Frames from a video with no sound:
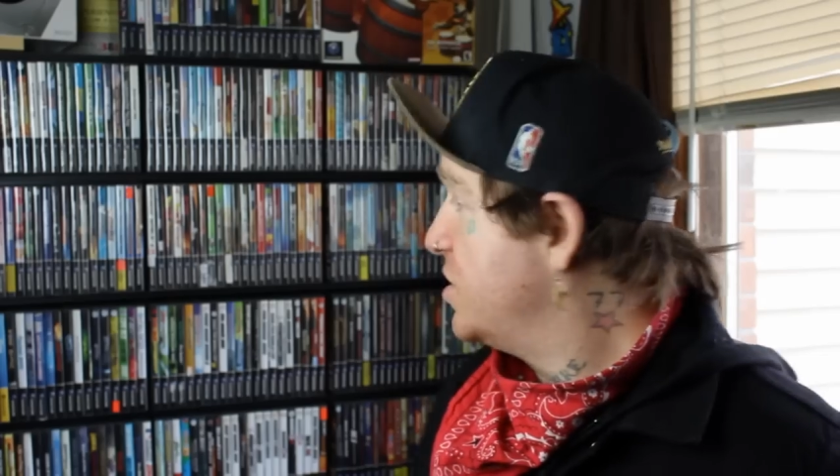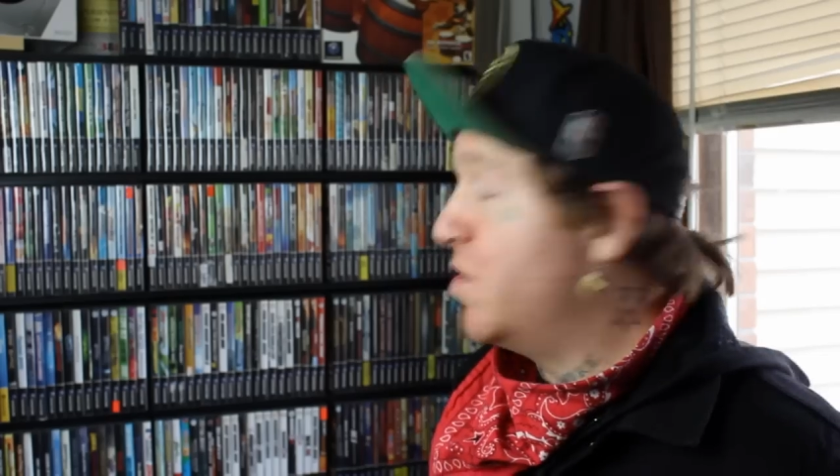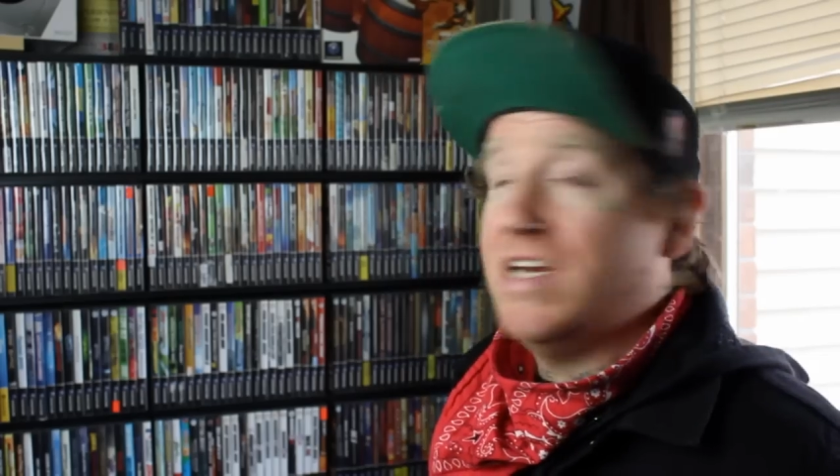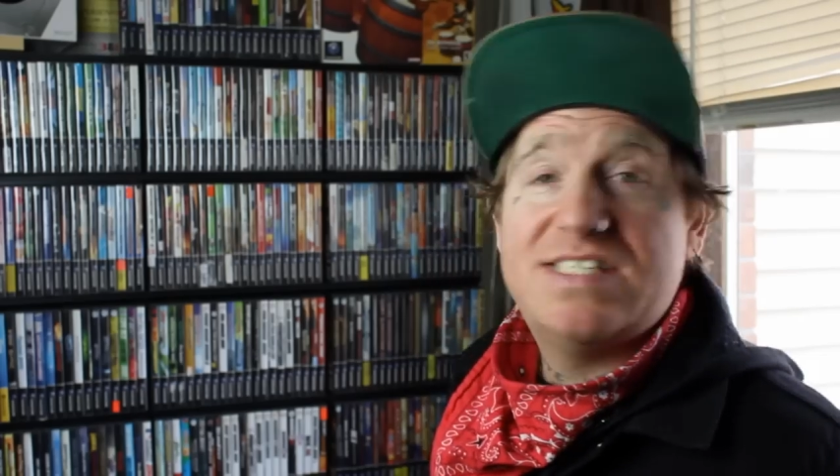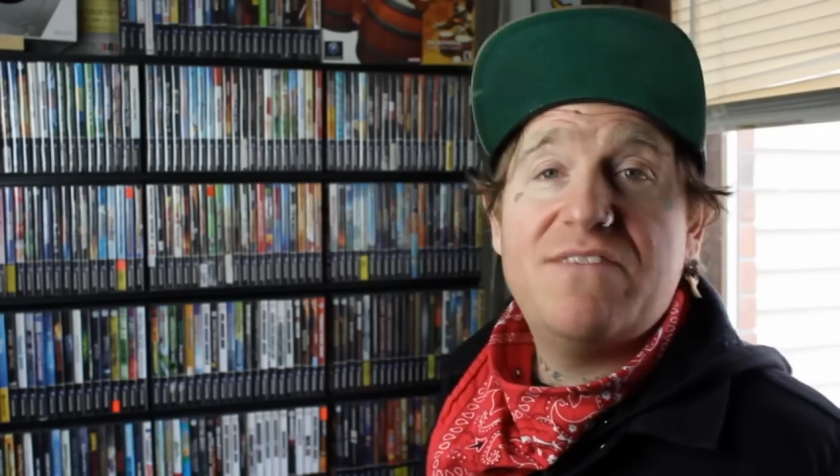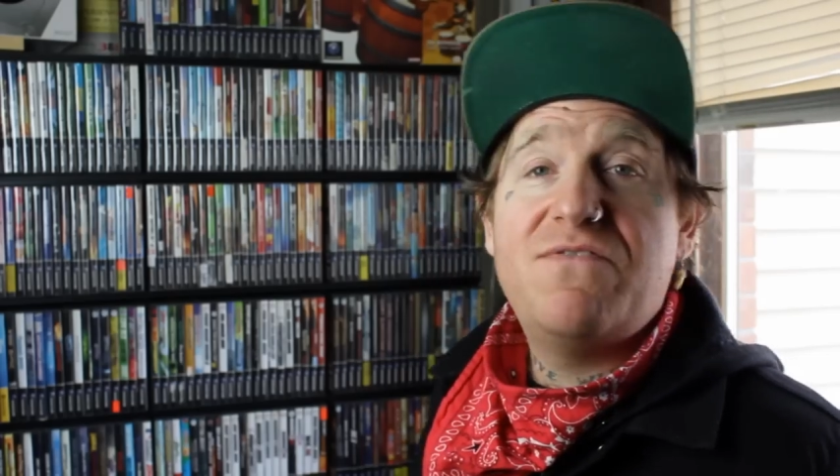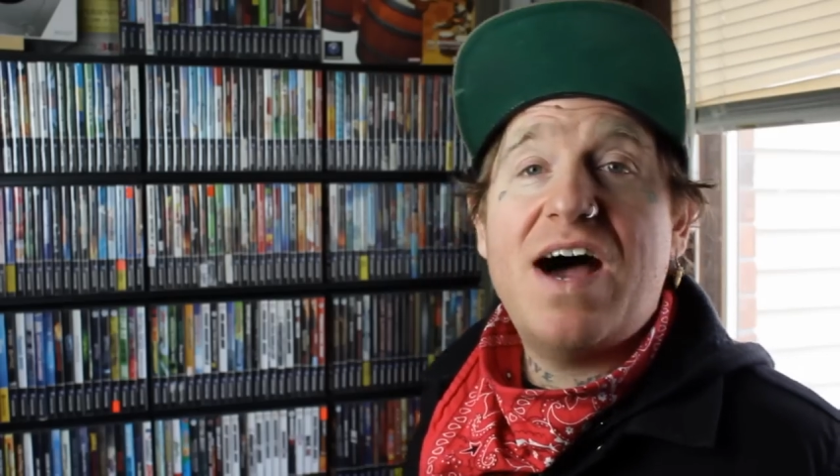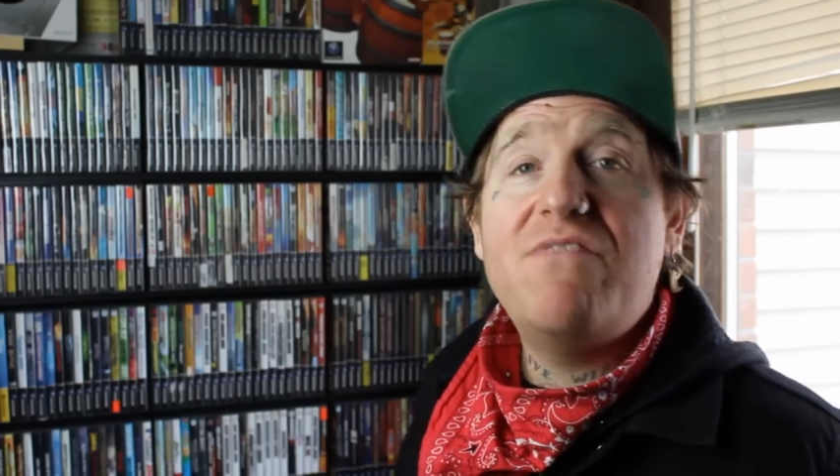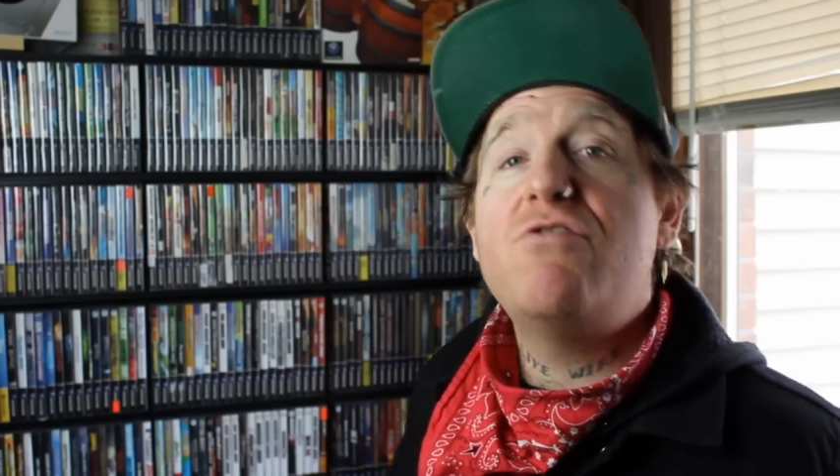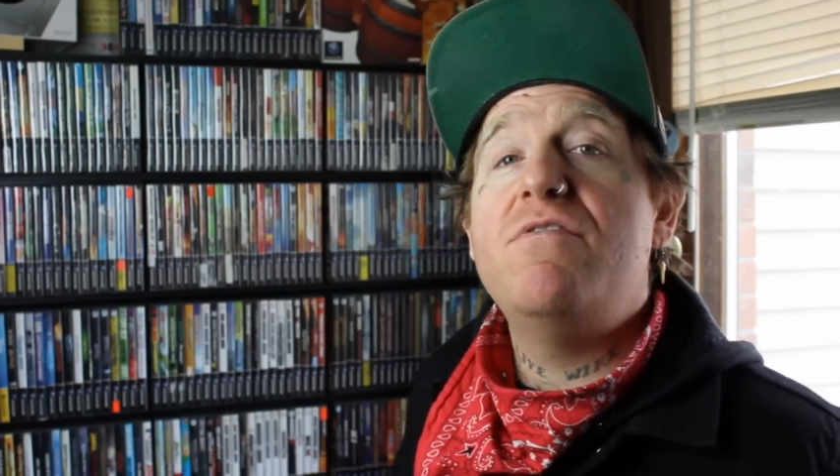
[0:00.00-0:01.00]
So I said
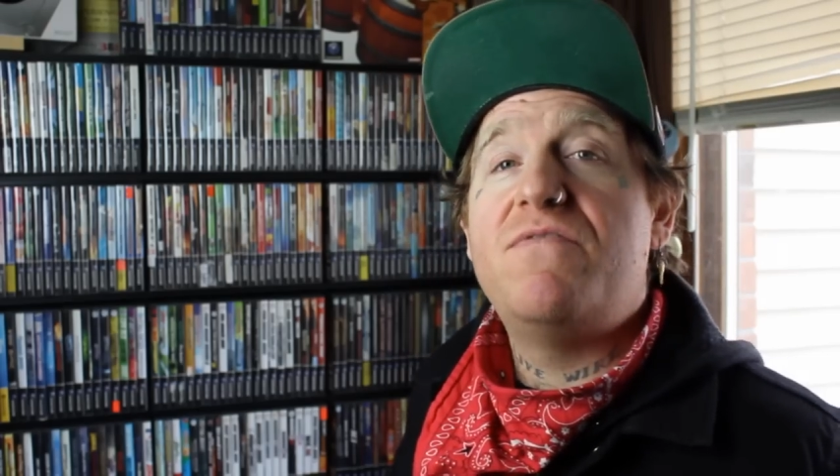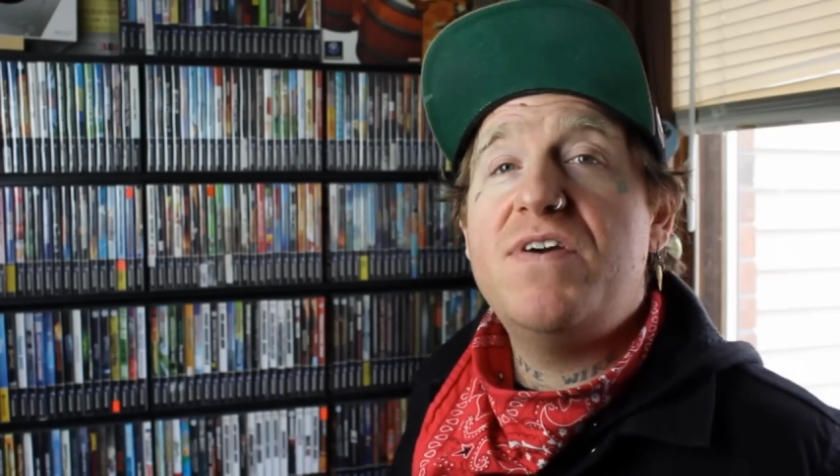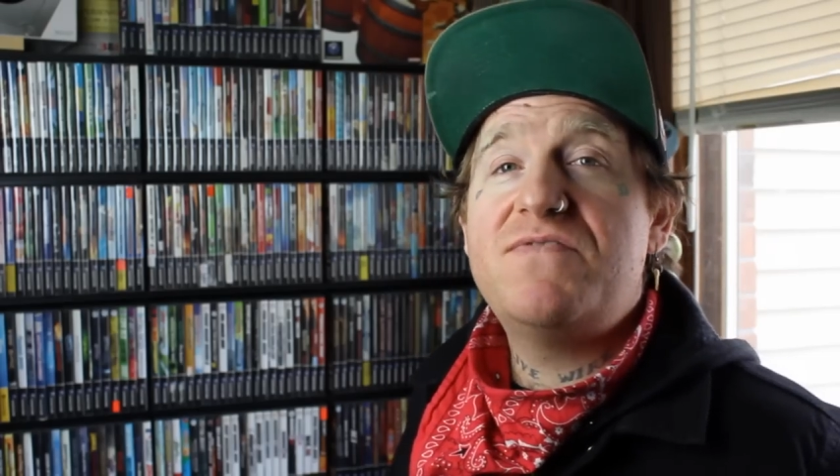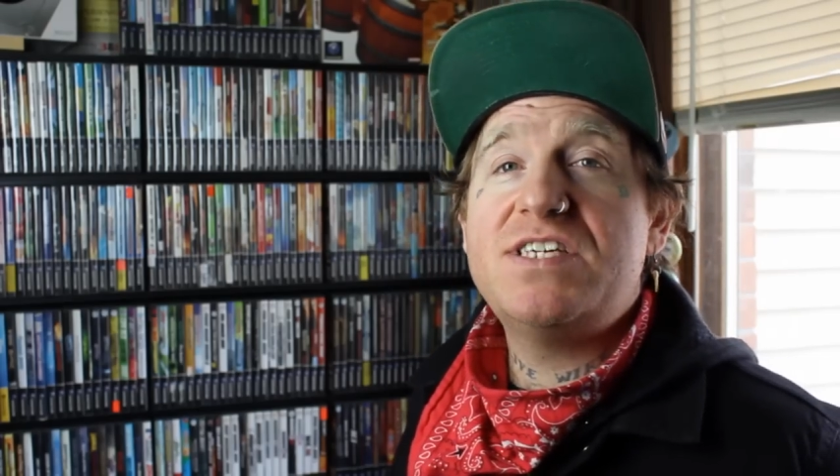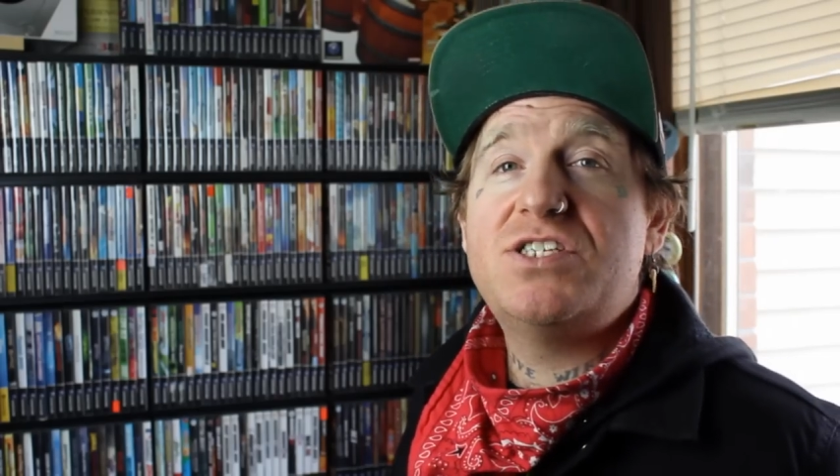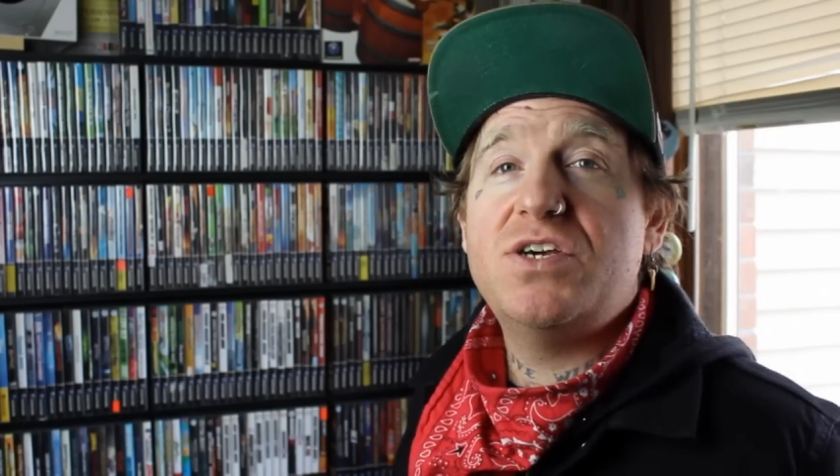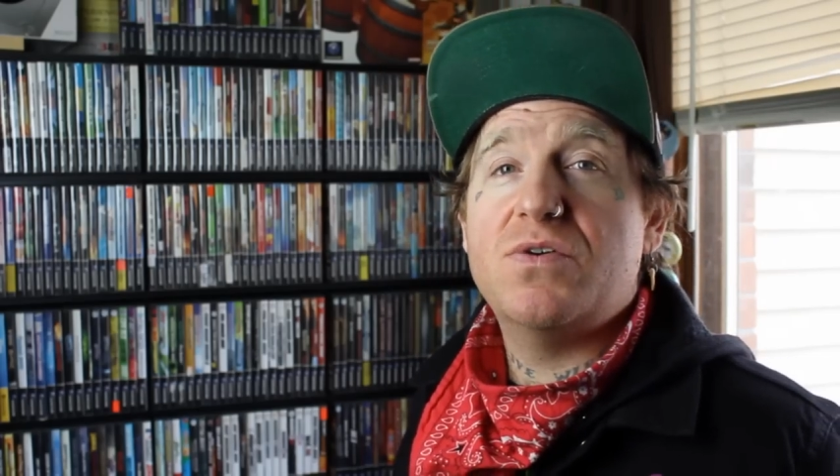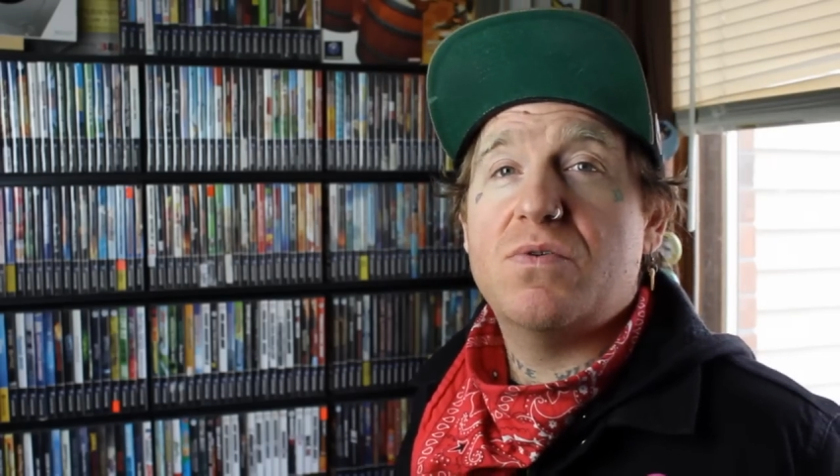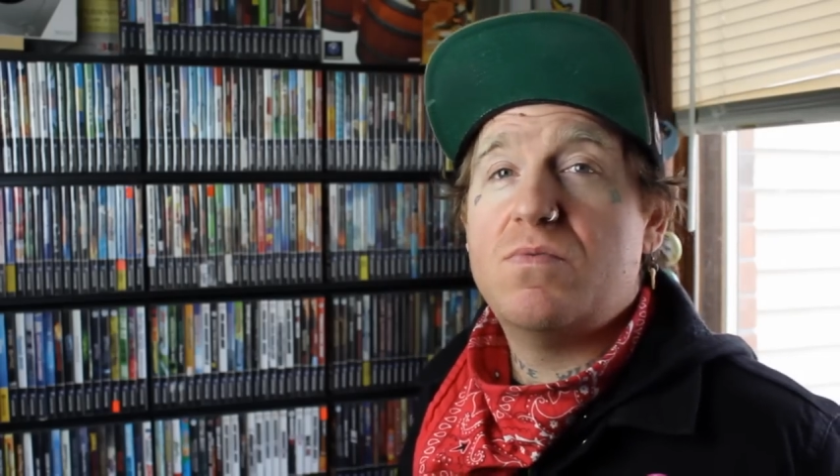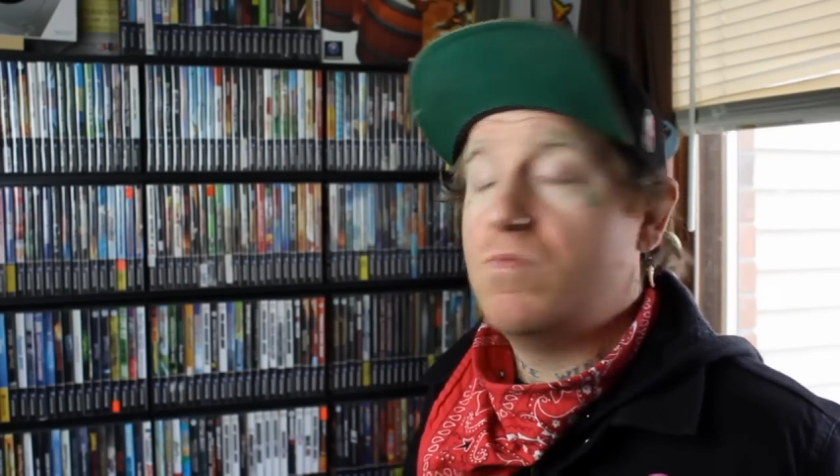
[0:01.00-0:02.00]
552.